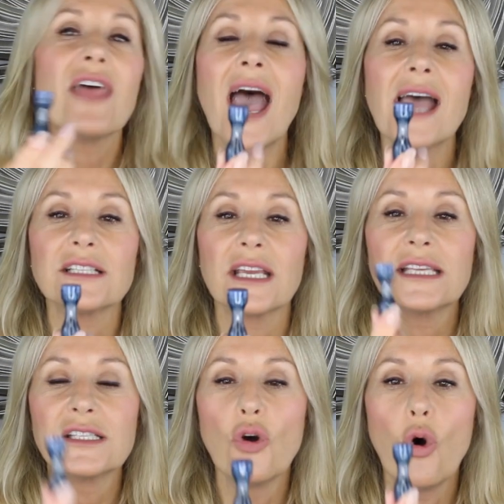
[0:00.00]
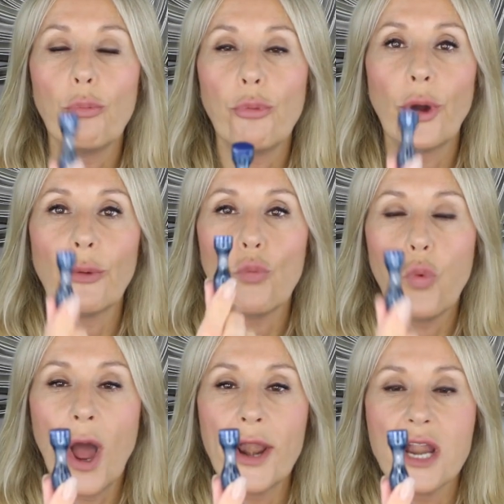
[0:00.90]
That is
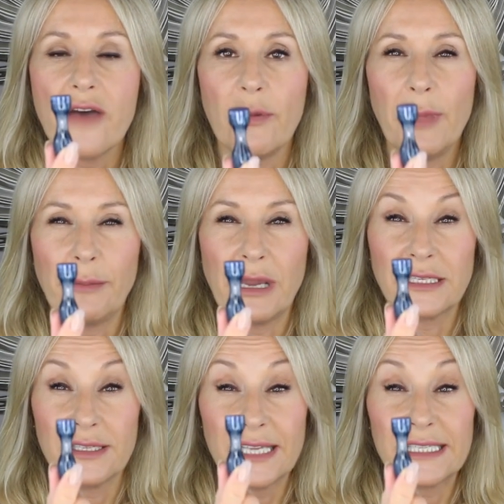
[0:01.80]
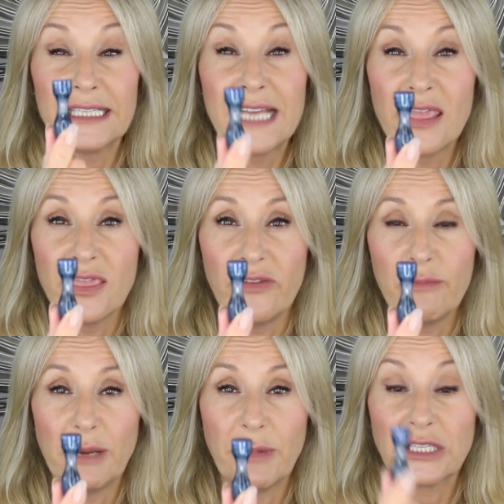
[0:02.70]
0.1 of a millimeter. So that's a tenth of a
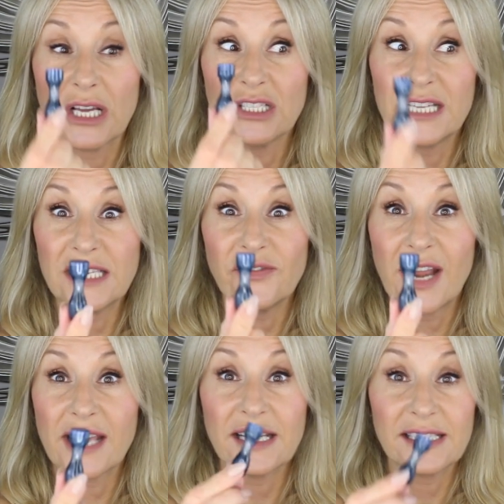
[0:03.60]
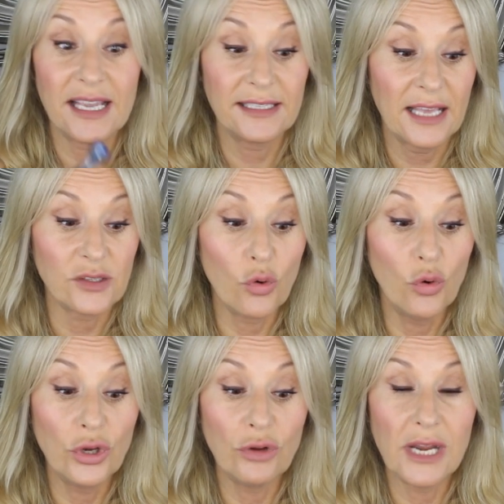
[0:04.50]
millimeter. And Des Fernandes says that's
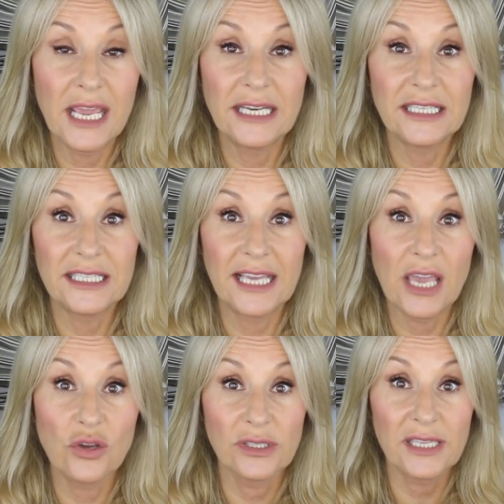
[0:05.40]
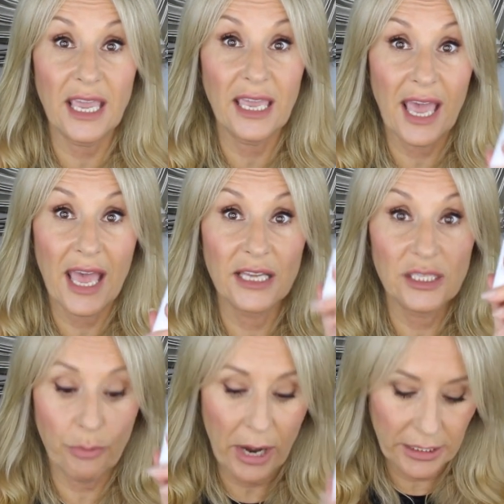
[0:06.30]
all you need to get your skincare
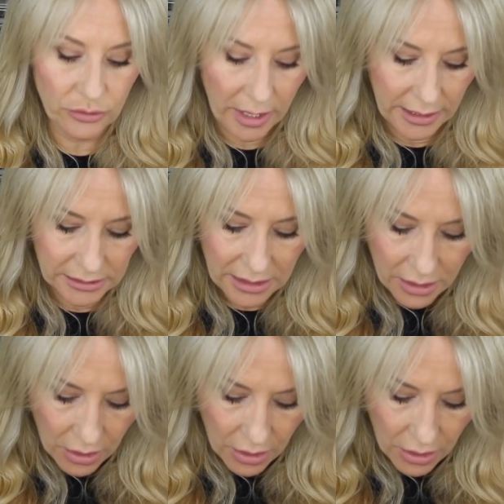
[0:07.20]
to penetrate.